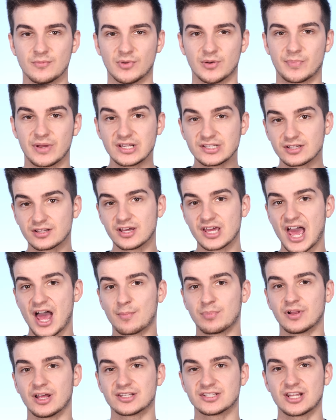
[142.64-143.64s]
But basically,
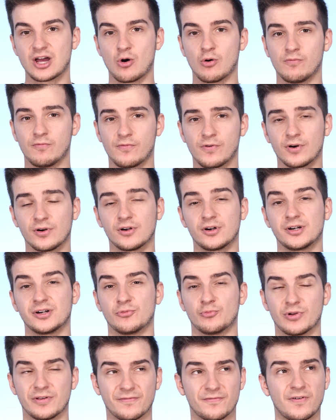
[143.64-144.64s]
Apple has now
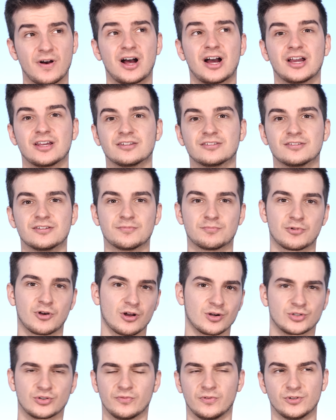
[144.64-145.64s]
further refined the
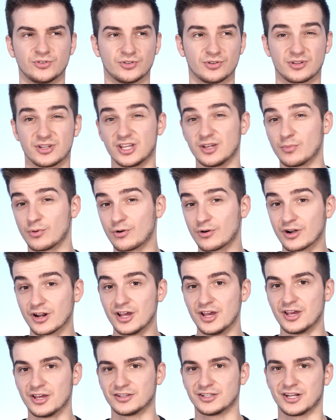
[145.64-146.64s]
controversial keyboard